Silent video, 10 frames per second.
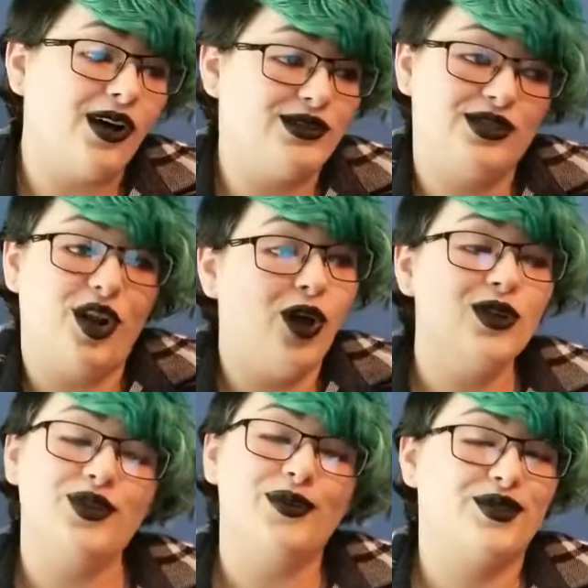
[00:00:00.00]
just all
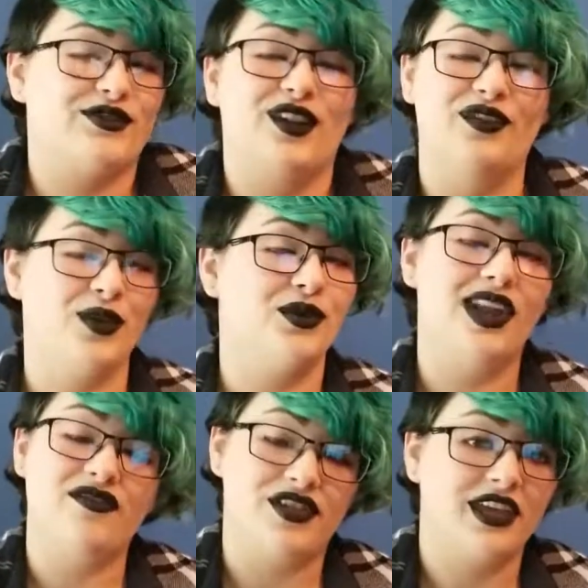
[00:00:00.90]
sorts of stuff that you would
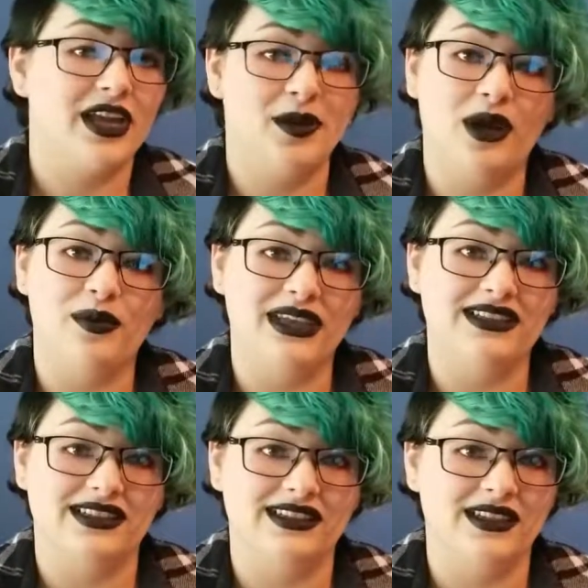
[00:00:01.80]
never think about
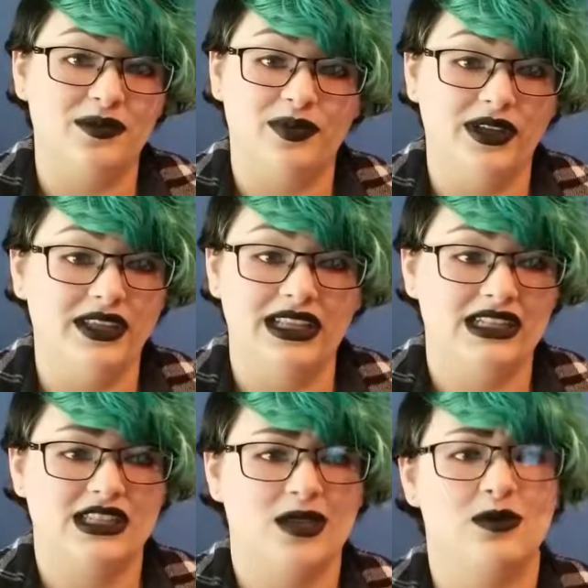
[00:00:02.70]
basically, but it
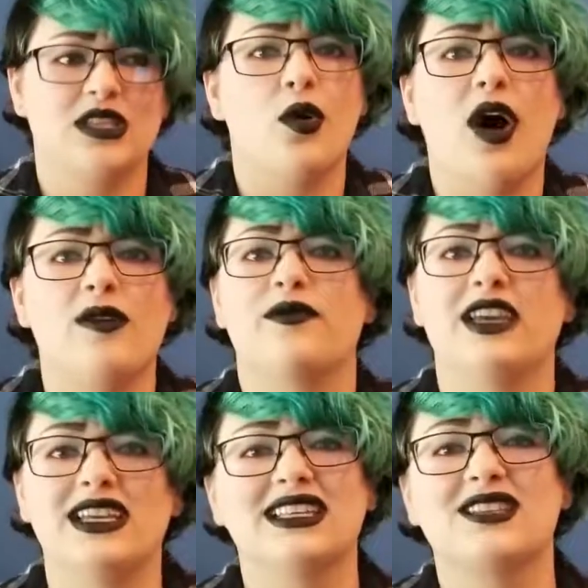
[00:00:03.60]
seems so
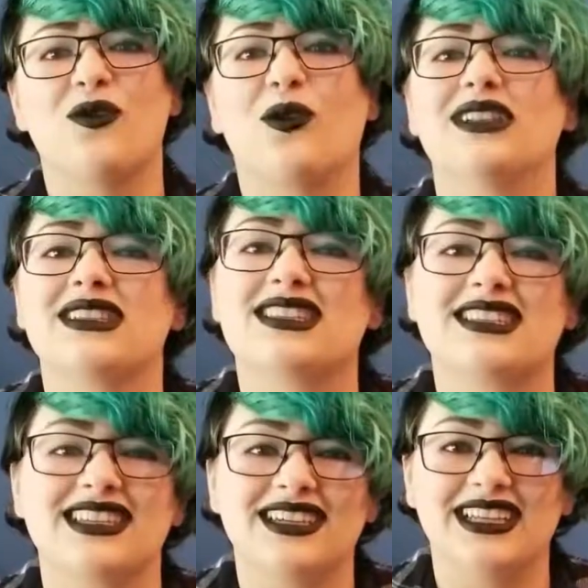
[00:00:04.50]
obvious once
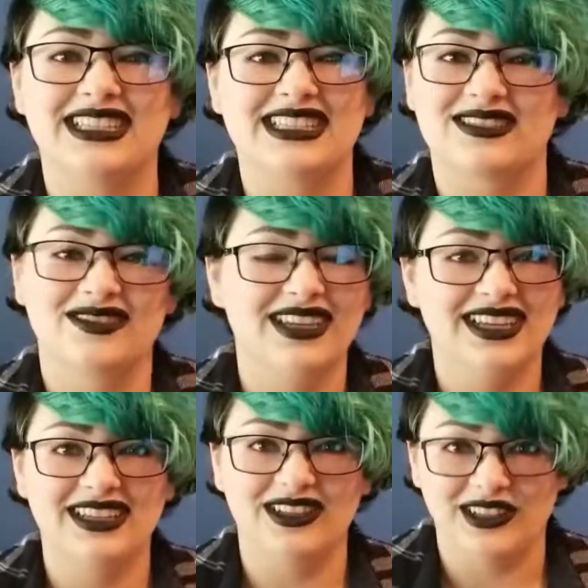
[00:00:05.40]
it's
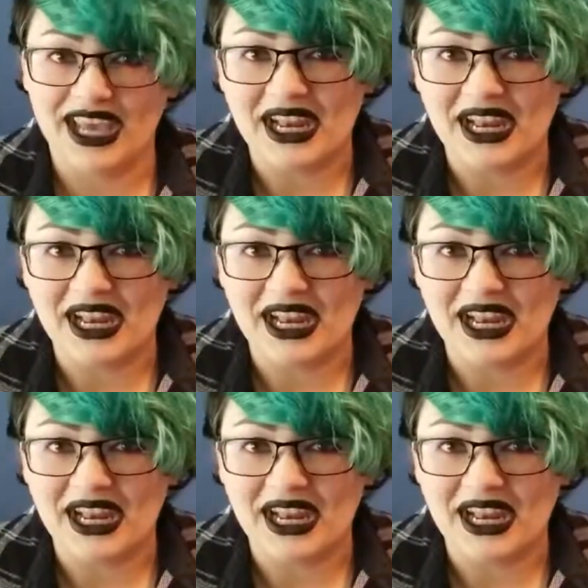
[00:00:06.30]
laid